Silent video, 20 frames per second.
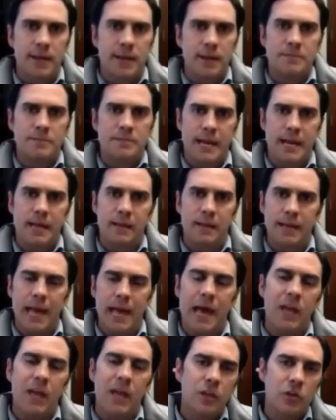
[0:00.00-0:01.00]
top
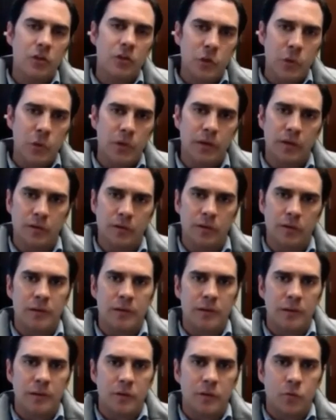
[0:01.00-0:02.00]
talent, how do you do it
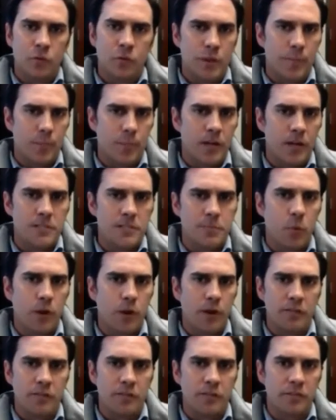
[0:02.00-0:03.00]
when the price
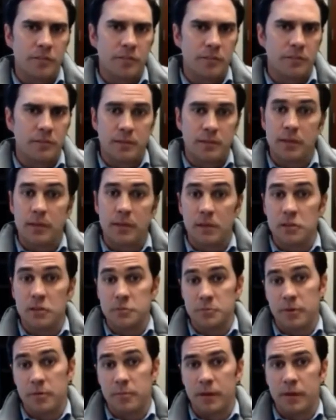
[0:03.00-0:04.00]
point is
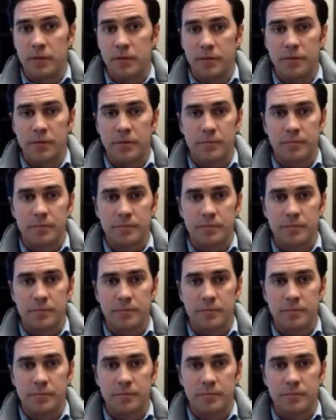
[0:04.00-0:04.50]
$10 per month?